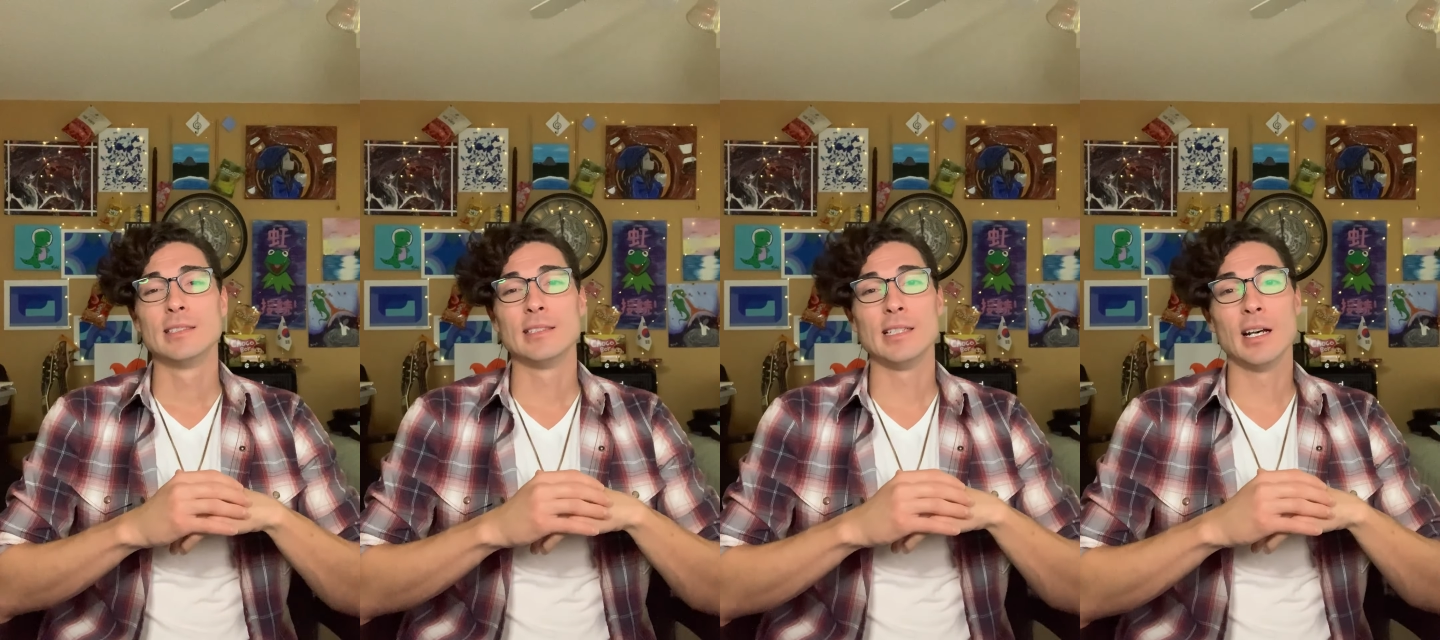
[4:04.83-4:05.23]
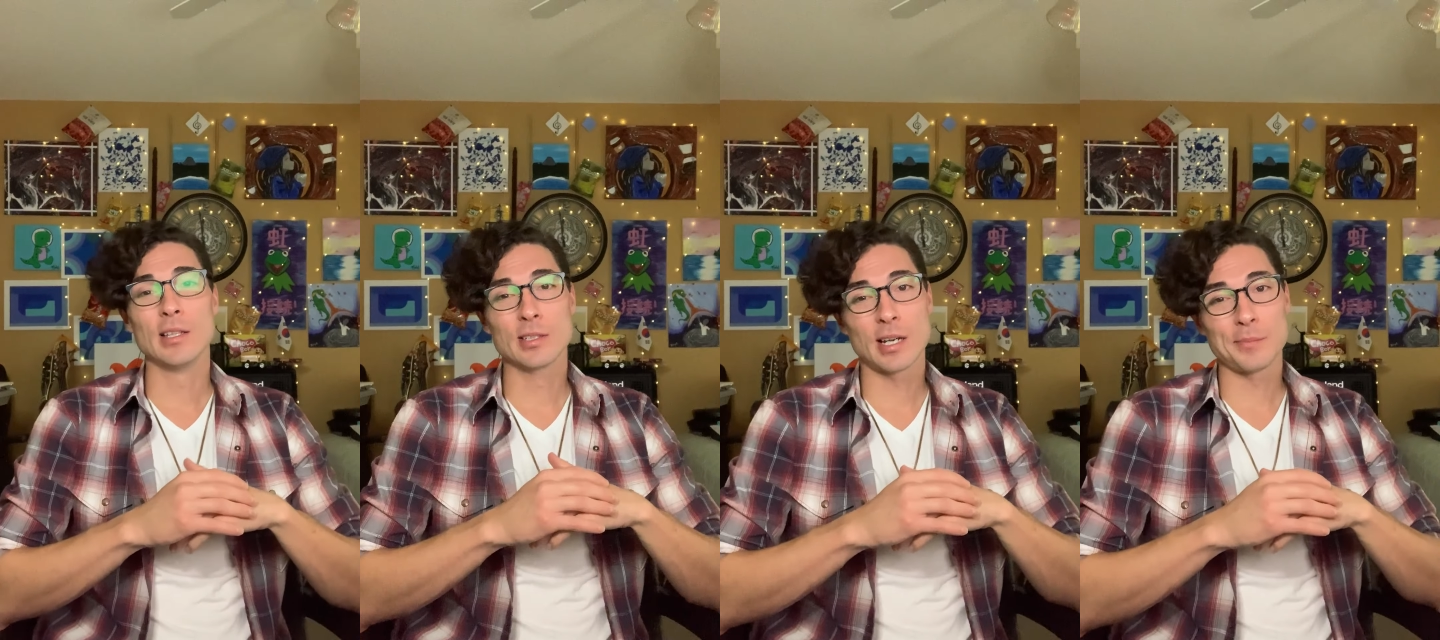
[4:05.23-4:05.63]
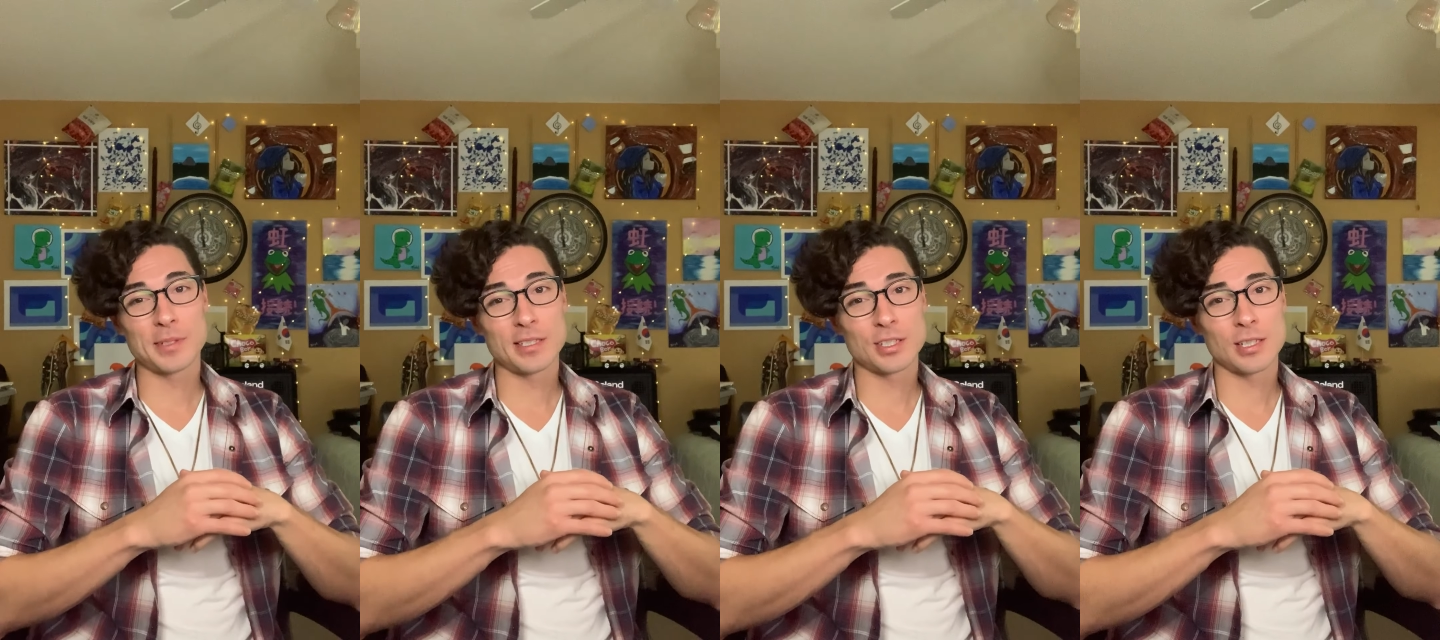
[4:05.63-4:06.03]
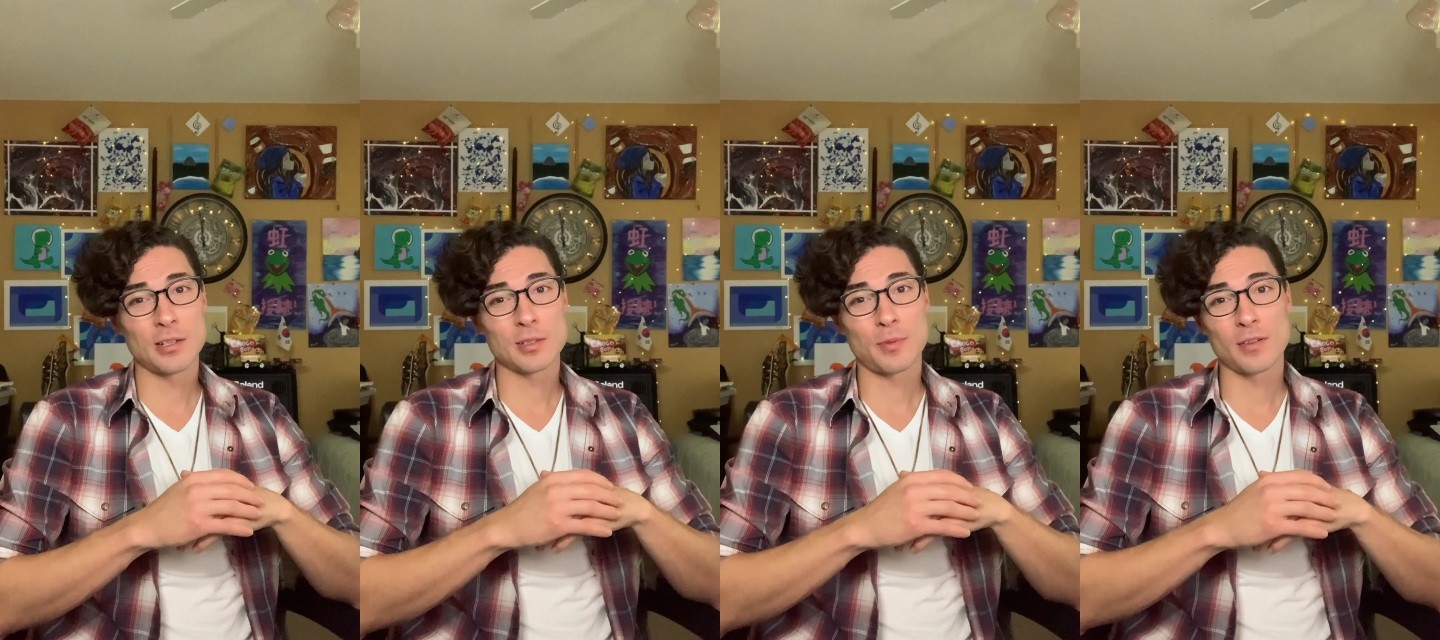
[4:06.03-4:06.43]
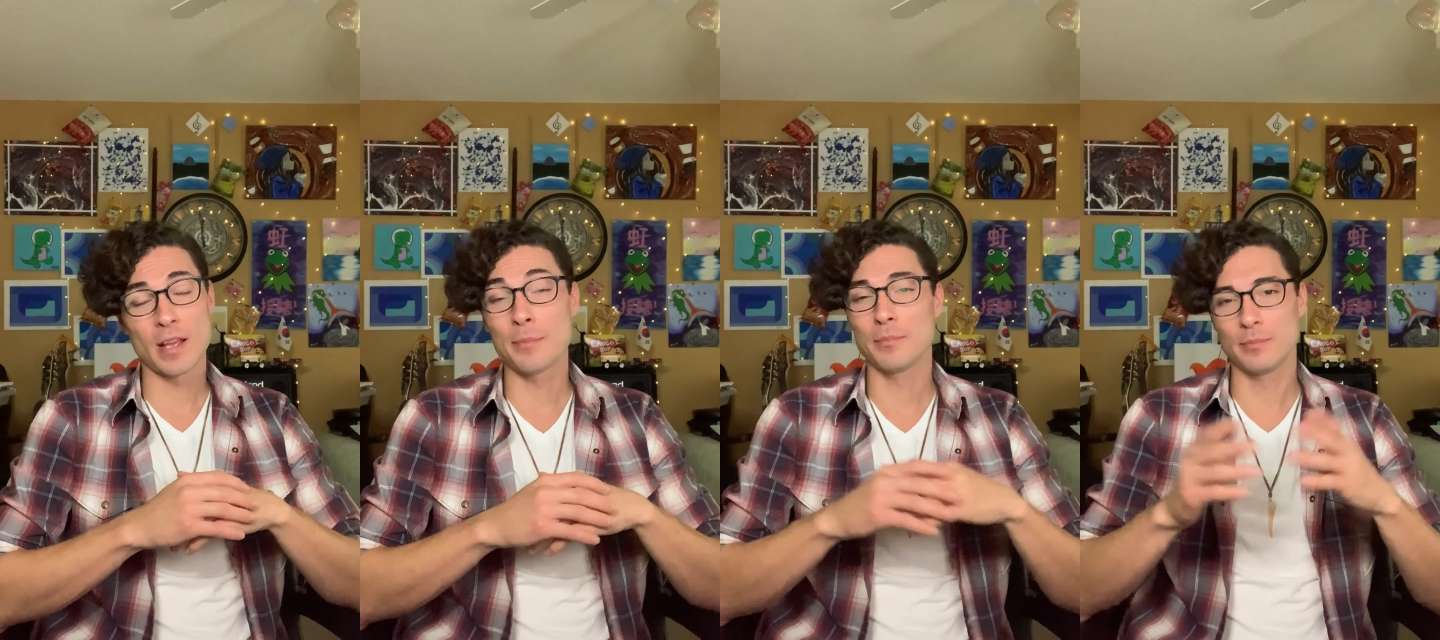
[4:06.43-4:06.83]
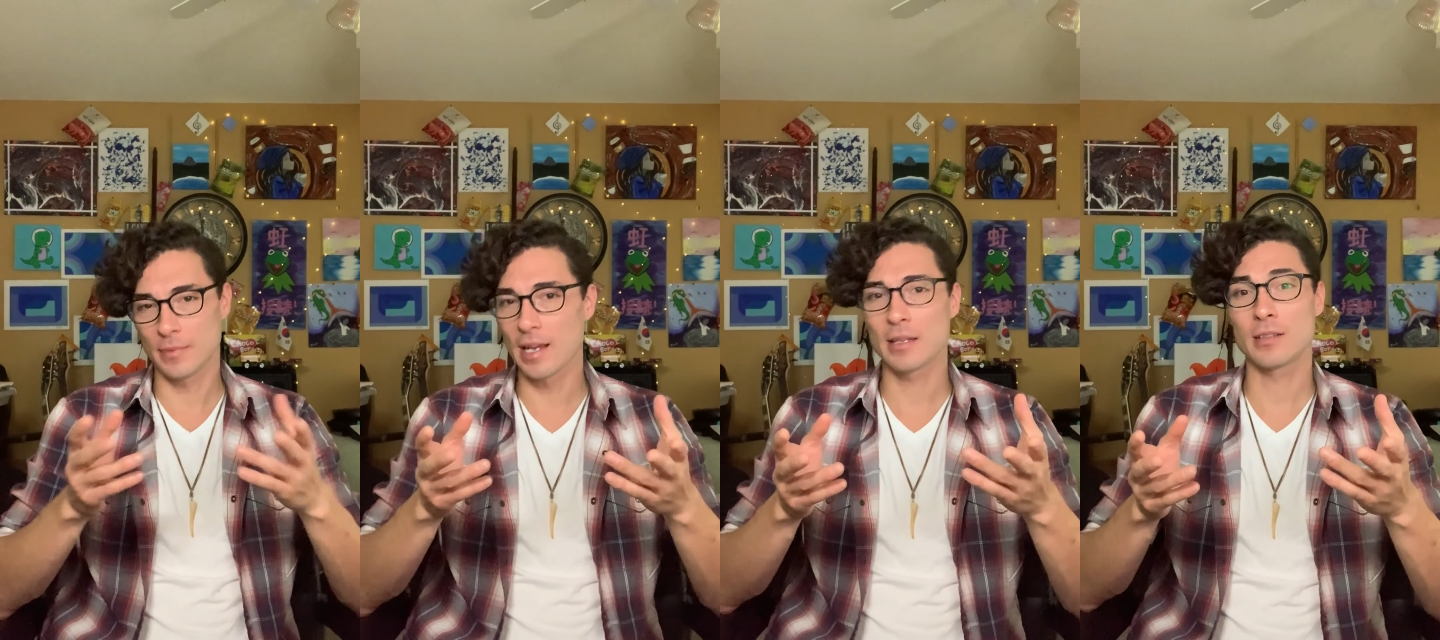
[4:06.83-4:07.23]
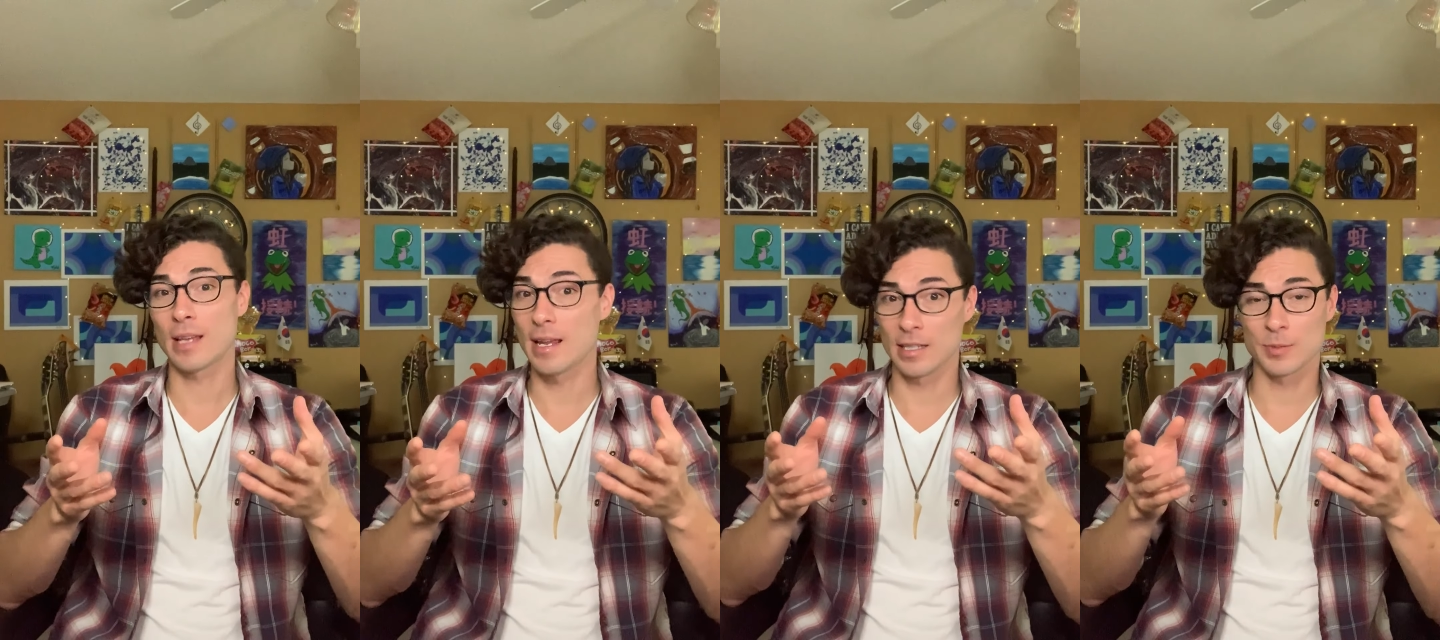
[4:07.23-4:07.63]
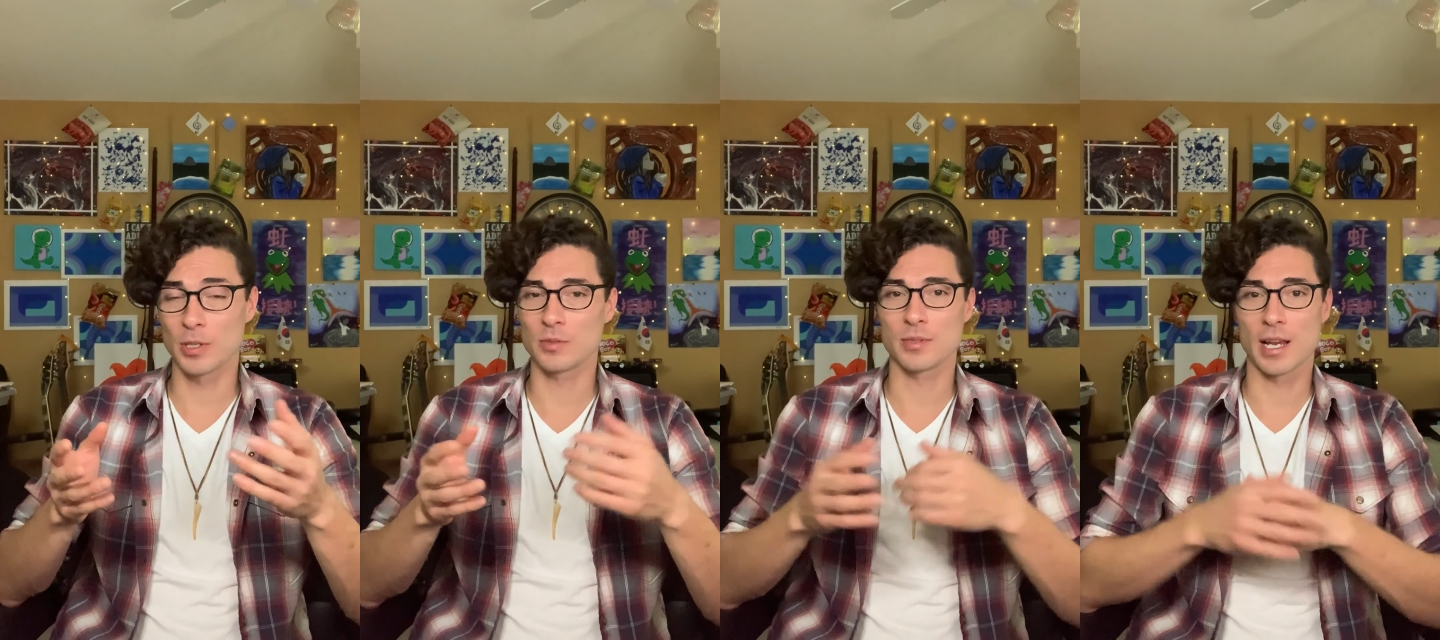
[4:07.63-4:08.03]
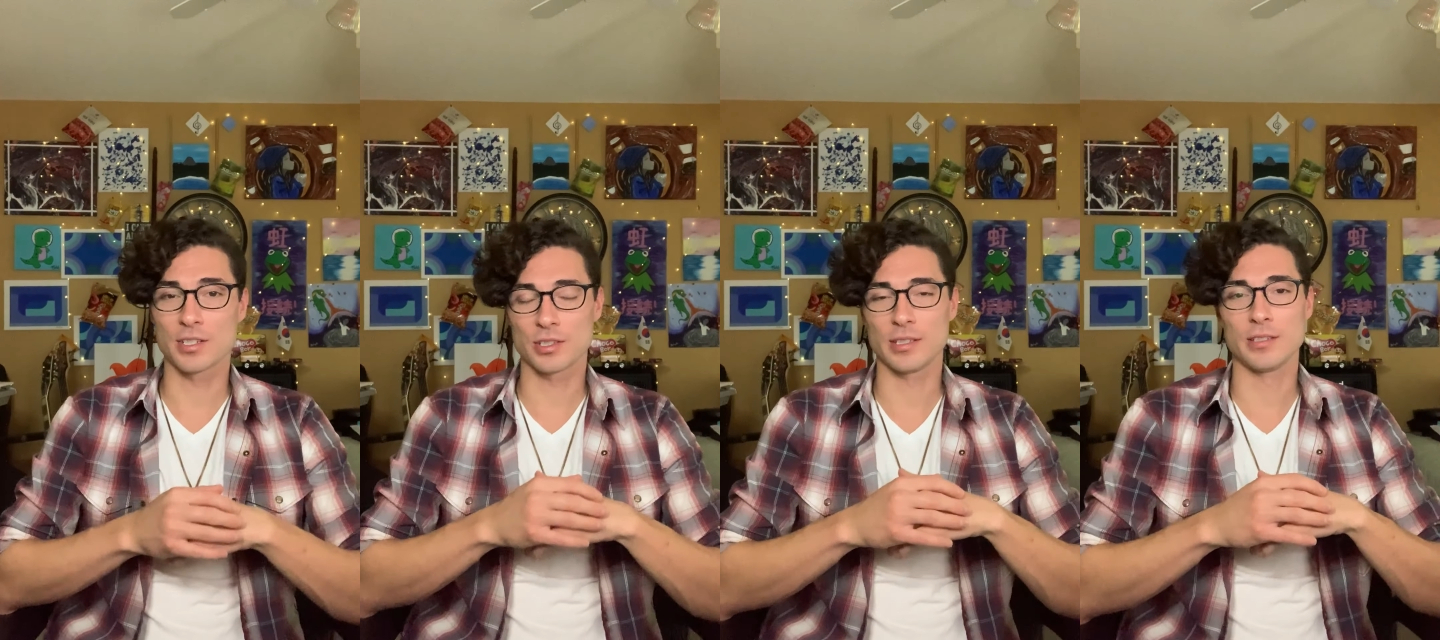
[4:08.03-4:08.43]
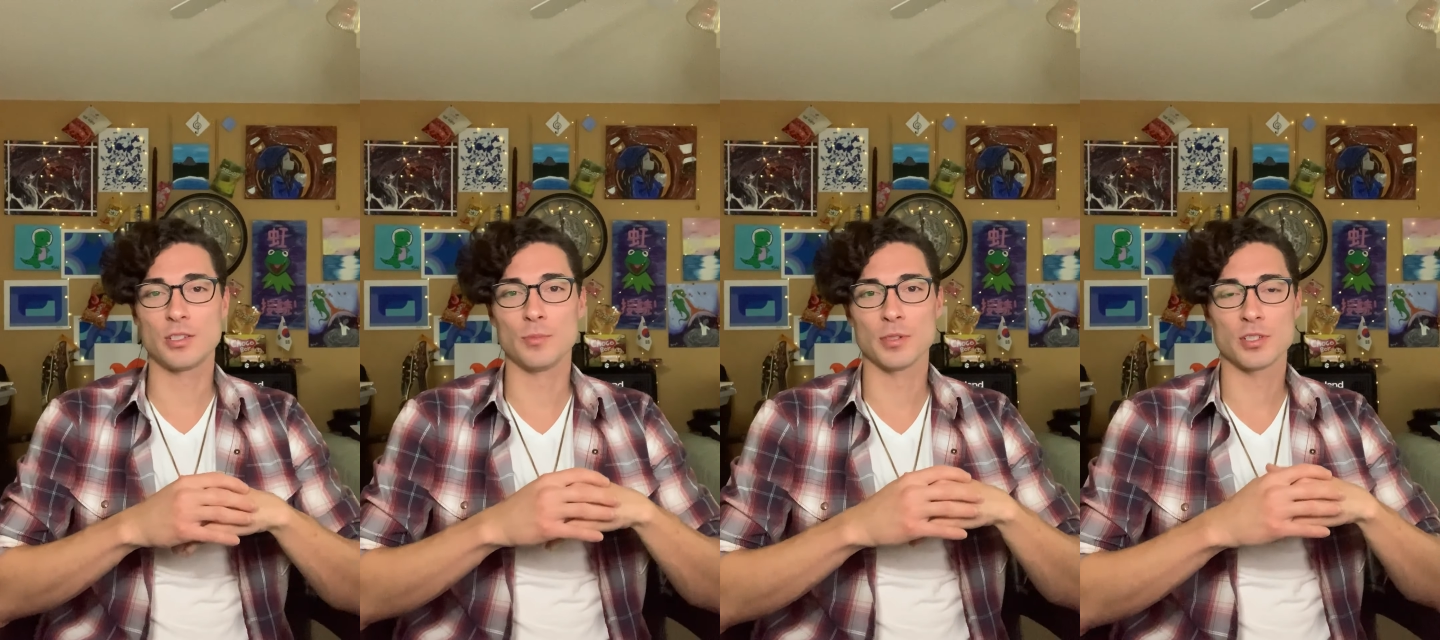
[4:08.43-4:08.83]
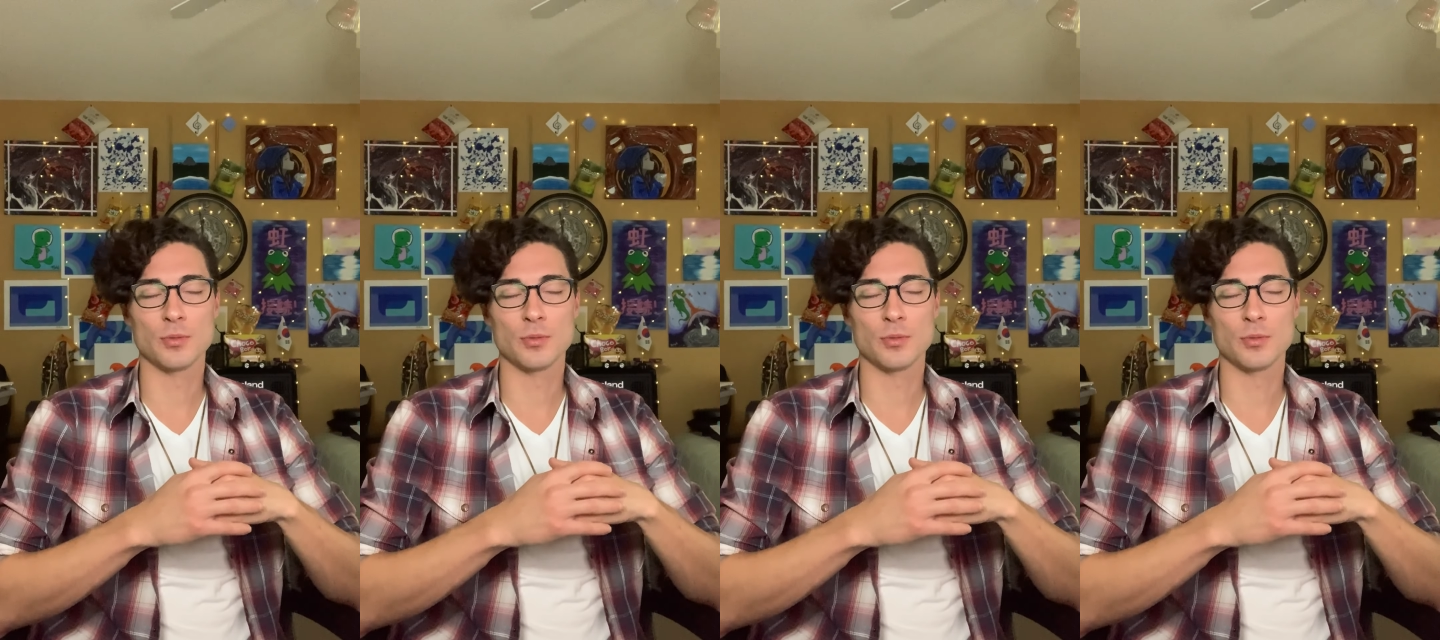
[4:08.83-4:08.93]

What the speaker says: The other competition that I was a part of, and that experience was actually super,